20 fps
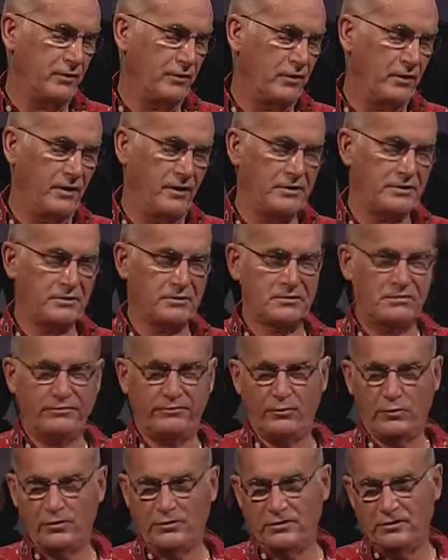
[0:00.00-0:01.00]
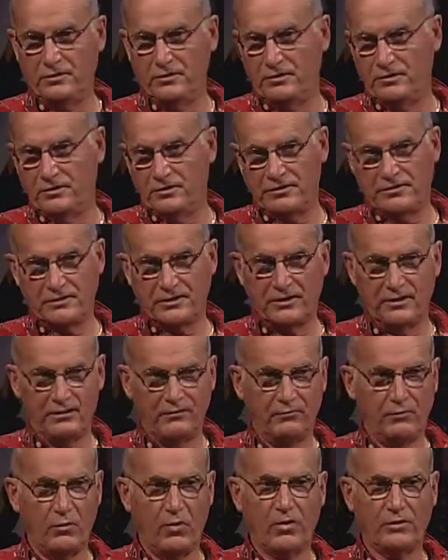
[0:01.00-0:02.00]
for the last 14 years, I
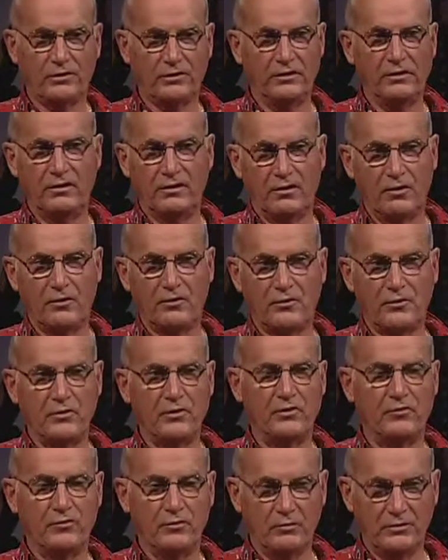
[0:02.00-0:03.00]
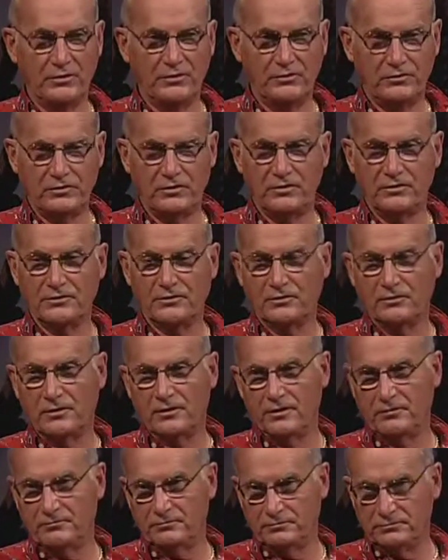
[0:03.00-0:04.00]
have walked in all three of them each year,
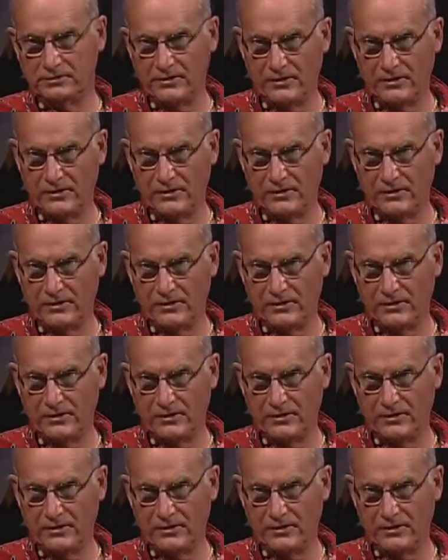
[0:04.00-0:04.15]
so that